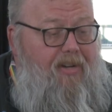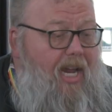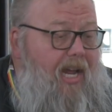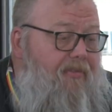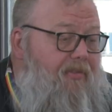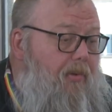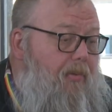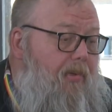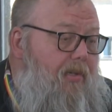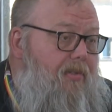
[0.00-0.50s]

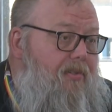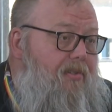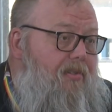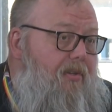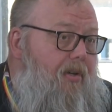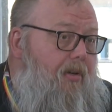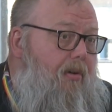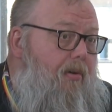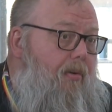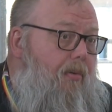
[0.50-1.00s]
afterwards.
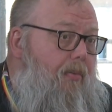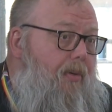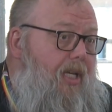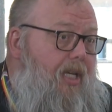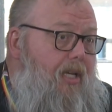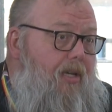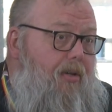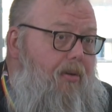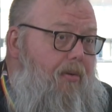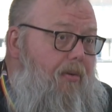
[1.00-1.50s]
So we
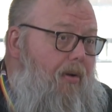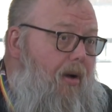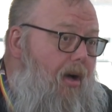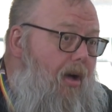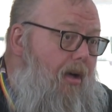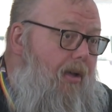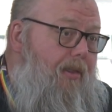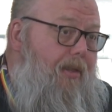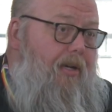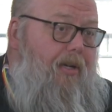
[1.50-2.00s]
can do
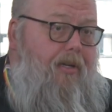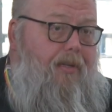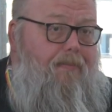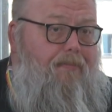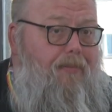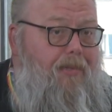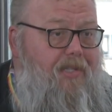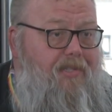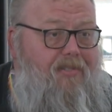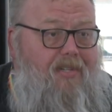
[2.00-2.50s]
all the
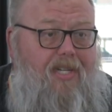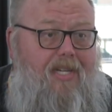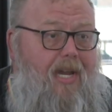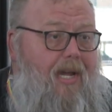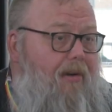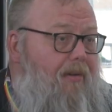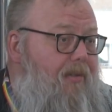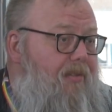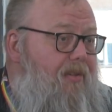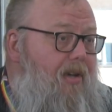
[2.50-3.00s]
sit
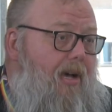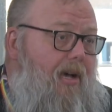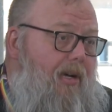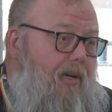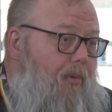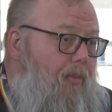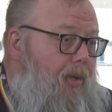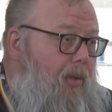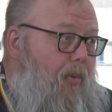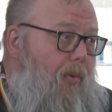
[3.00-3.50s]
down and
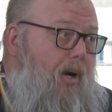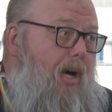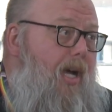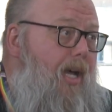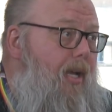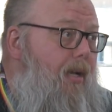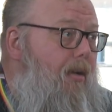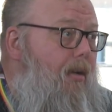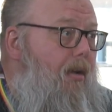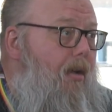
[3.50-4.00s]
talk we
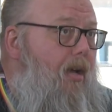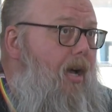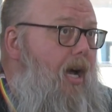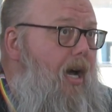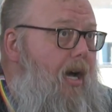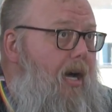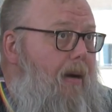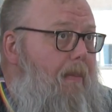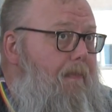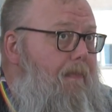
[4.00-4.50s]
want.
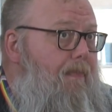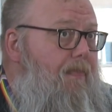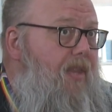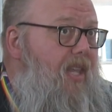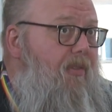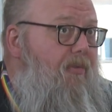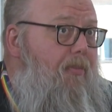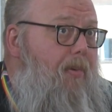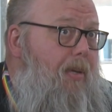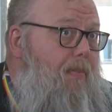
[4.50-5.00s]

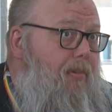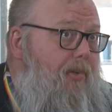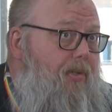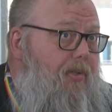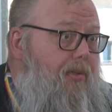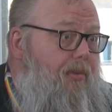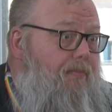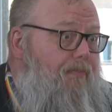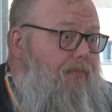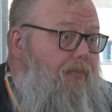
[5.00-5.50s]
If
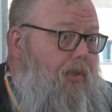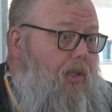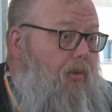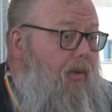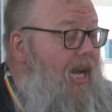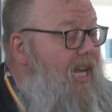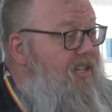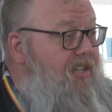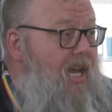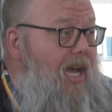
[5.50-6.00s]
people
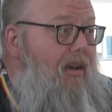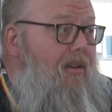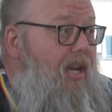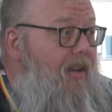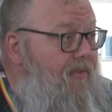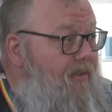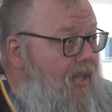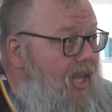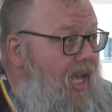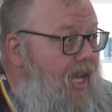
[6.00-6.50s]
crash out
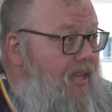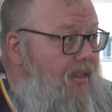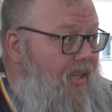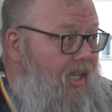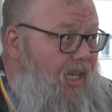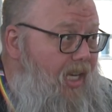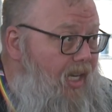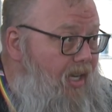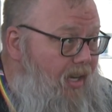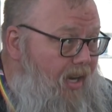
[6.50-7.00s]
after that and
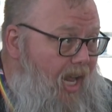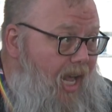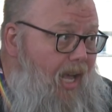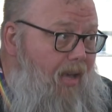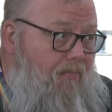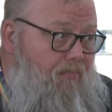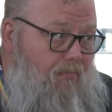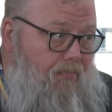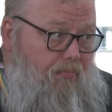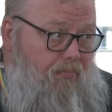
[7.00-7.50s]
they need a
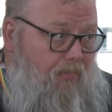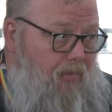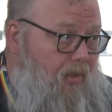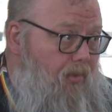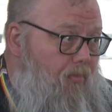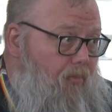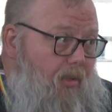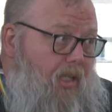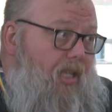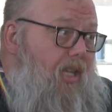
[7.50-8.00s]
nap,
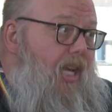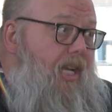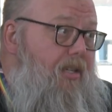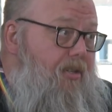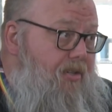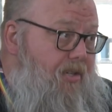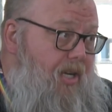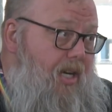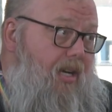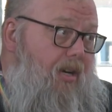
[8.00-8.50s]
recliner
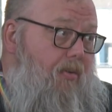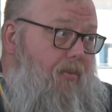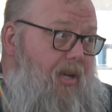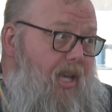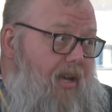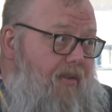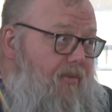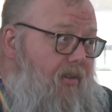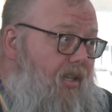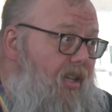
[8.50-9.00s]
chair. We
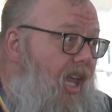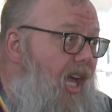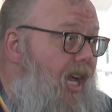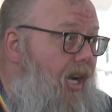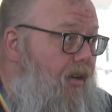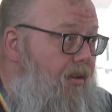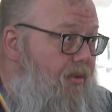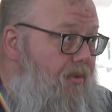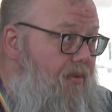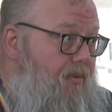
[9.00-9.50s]
have
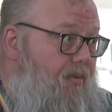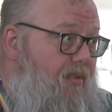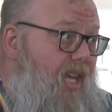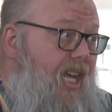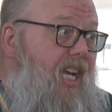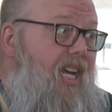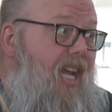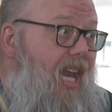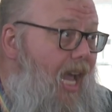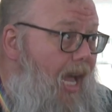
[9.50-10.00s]
recliners.
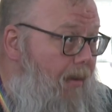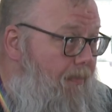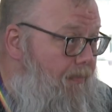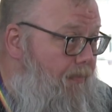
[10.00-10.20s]
Take a nap.